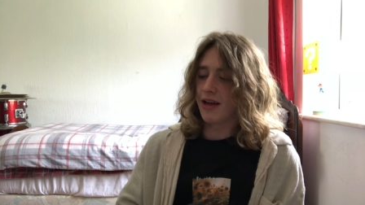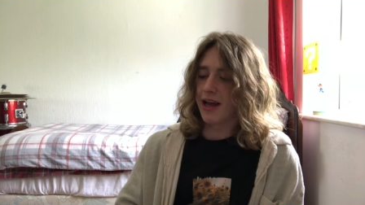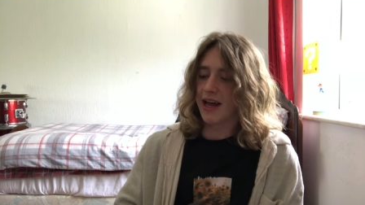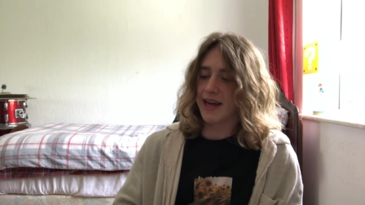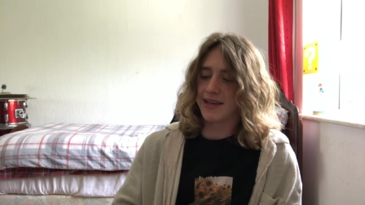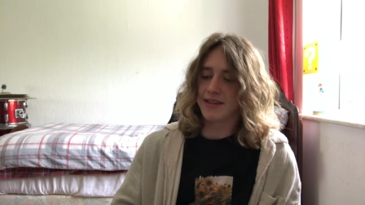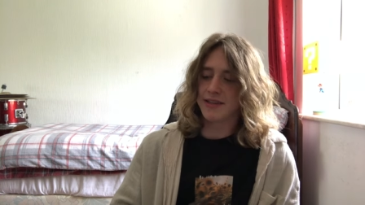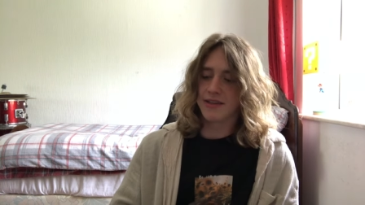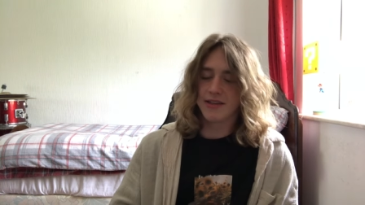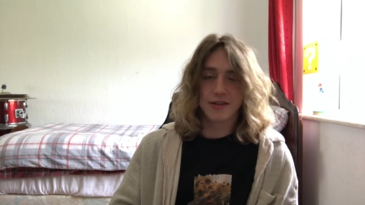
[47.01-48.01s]
And,
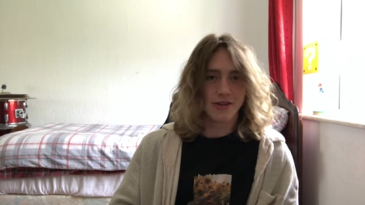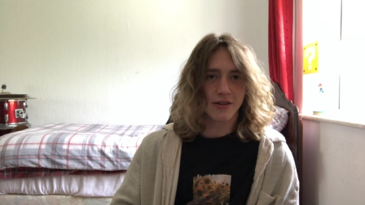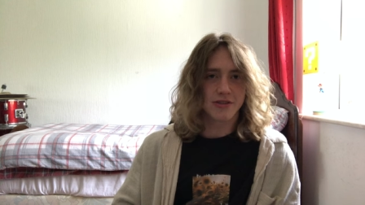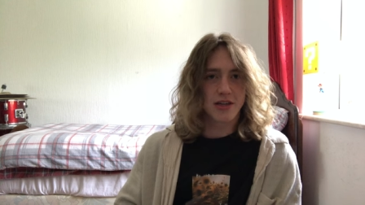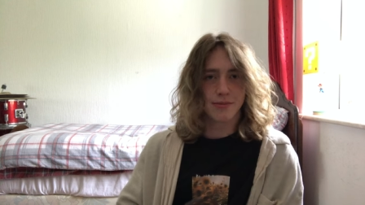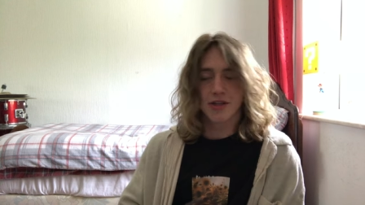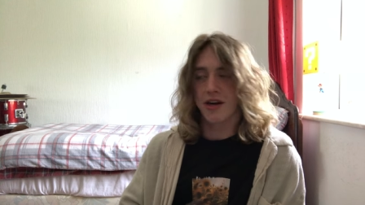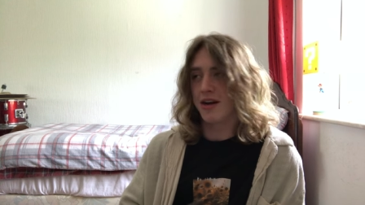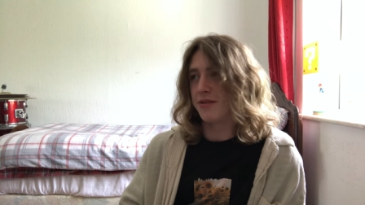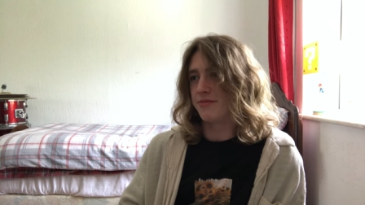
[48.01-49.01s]
you know,
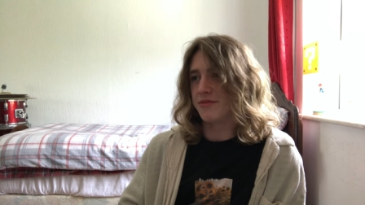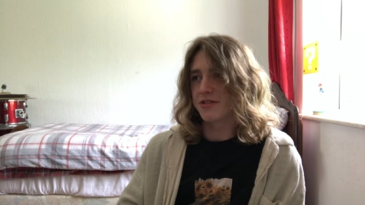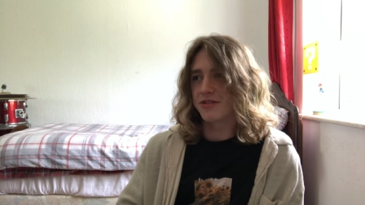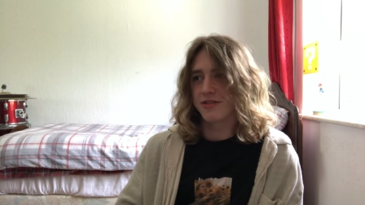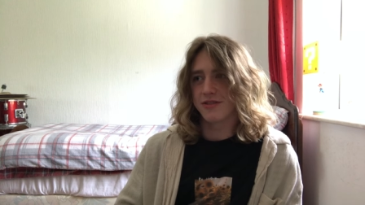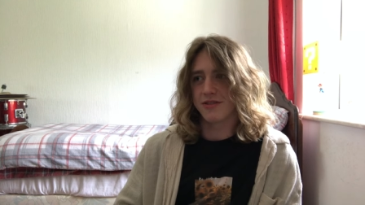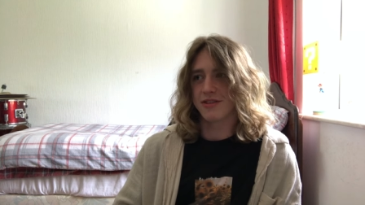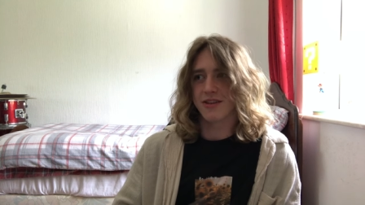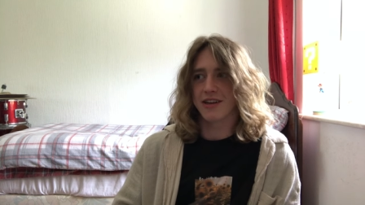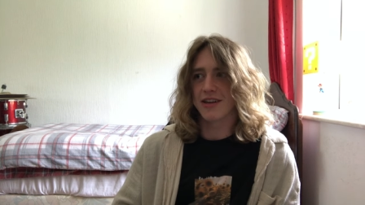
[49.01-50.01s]
sometimes,
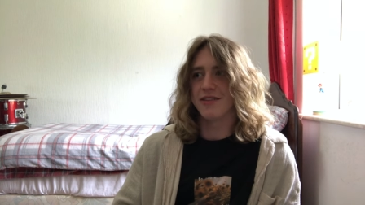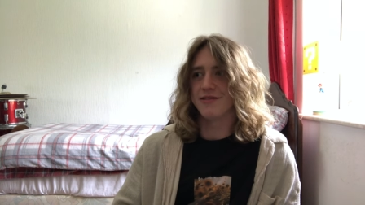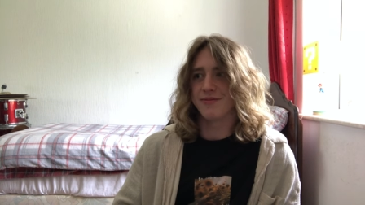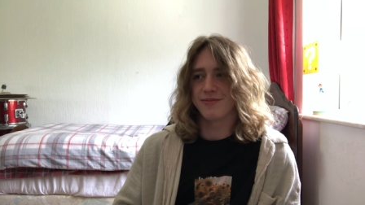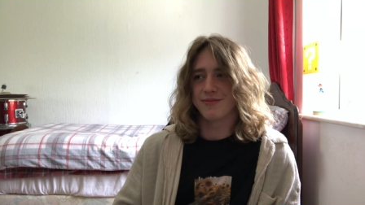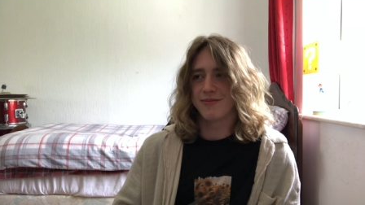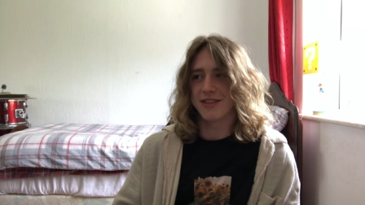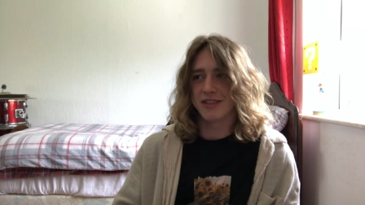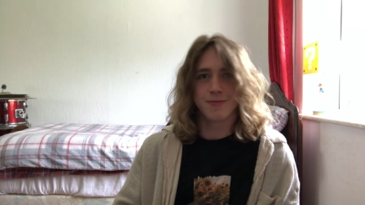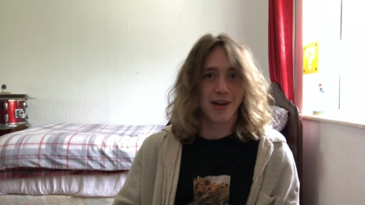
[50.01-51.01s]
like in
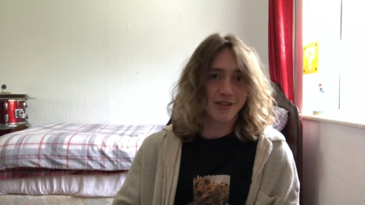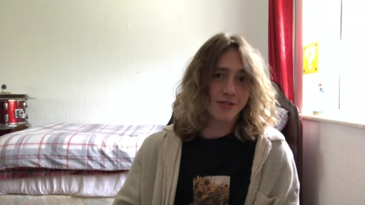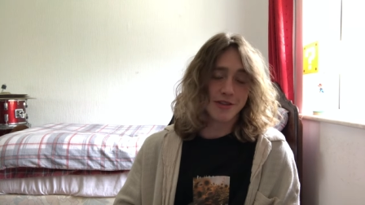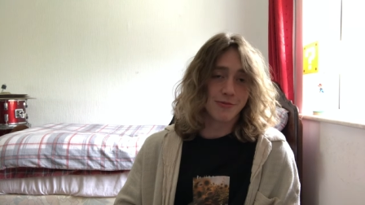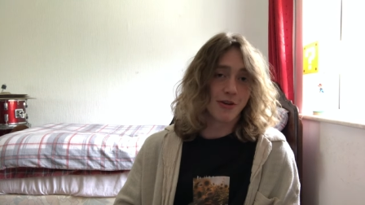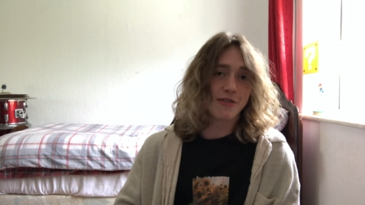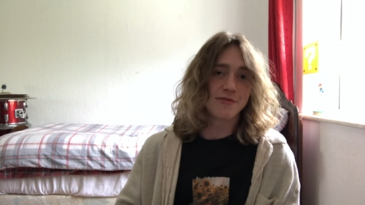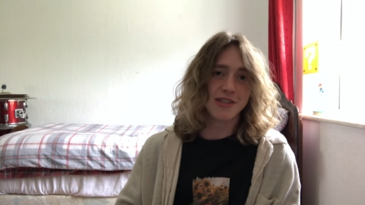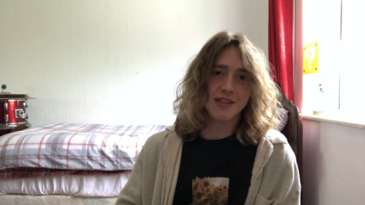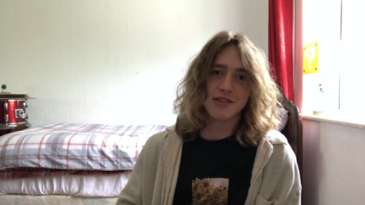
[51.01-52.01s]
especially rough
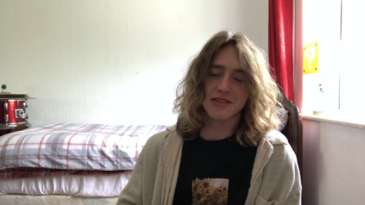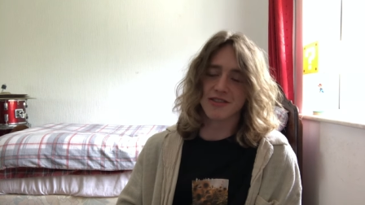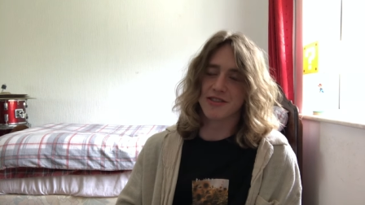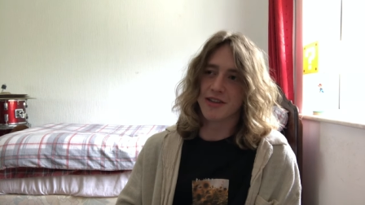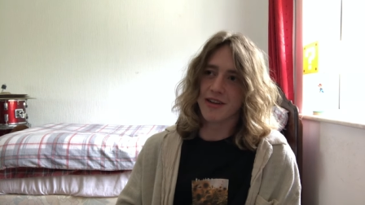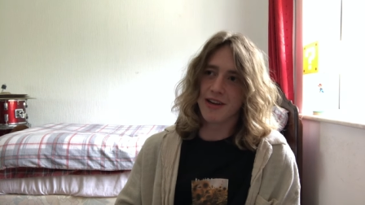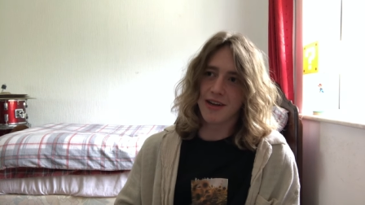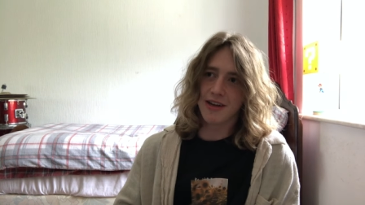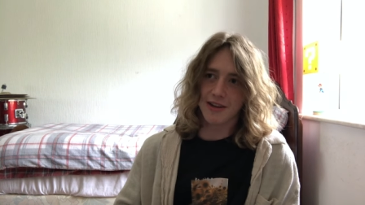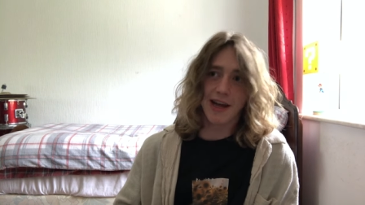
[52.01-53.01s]
seasons,
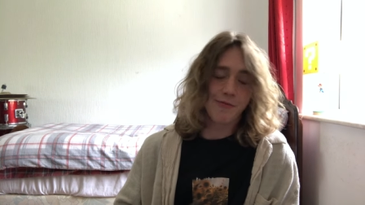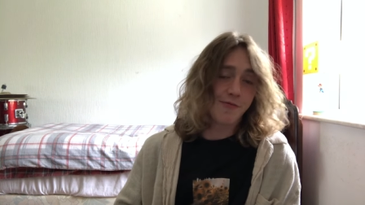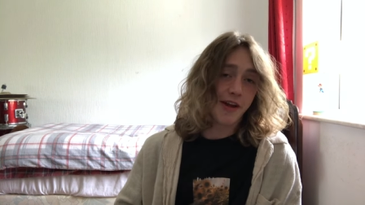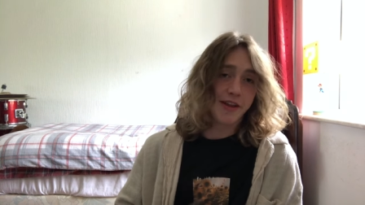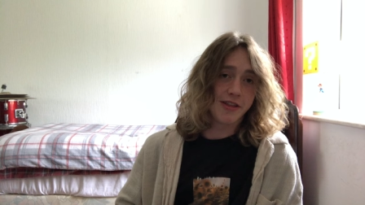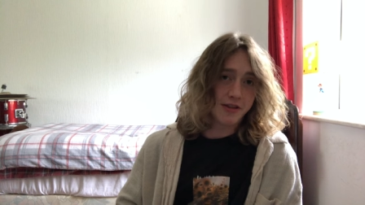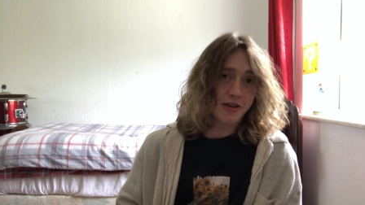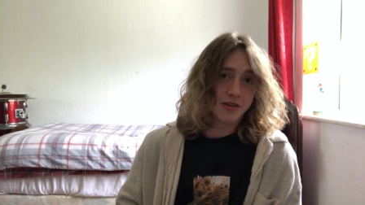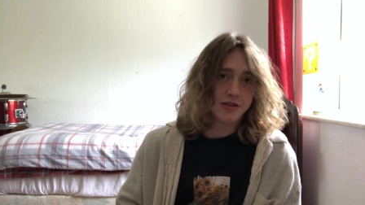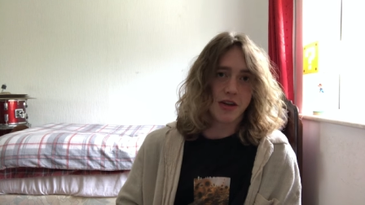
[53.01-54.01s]
that faith
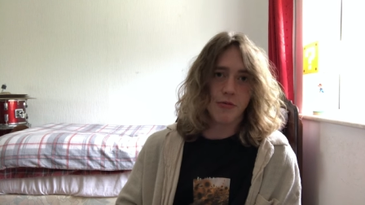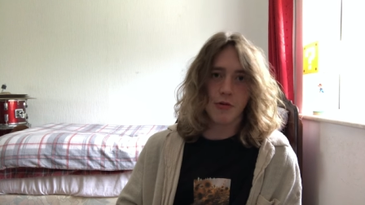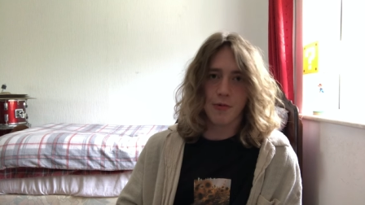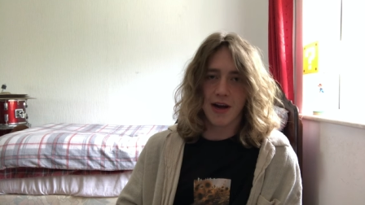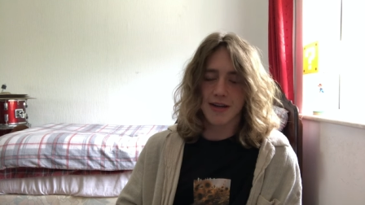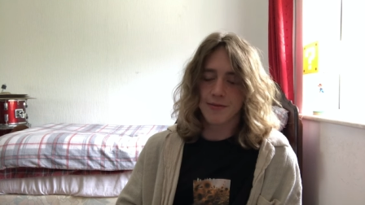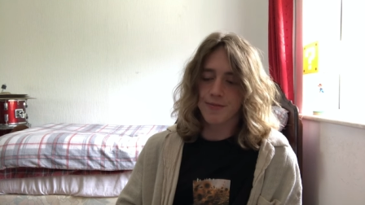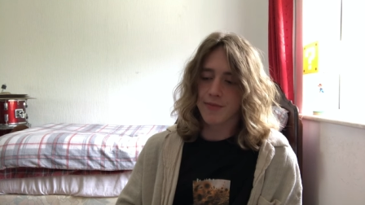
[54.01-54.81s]
does go away.